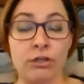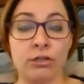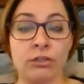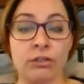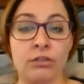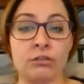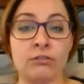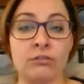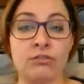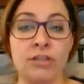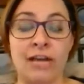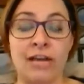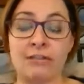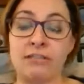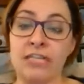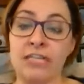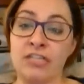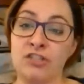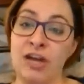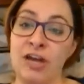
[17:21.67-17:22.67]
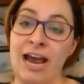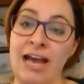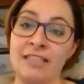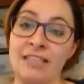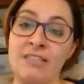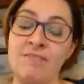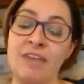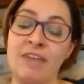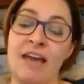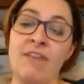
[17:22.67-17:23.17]
your child's teacher
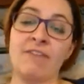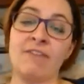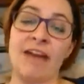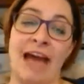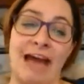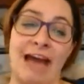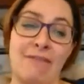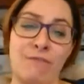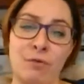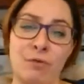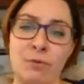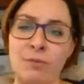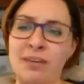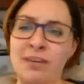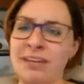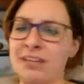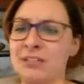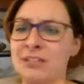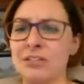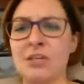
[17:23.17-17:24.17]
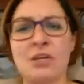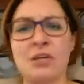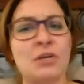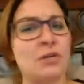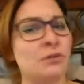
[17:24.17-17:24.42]
has, if they have an iPhone, because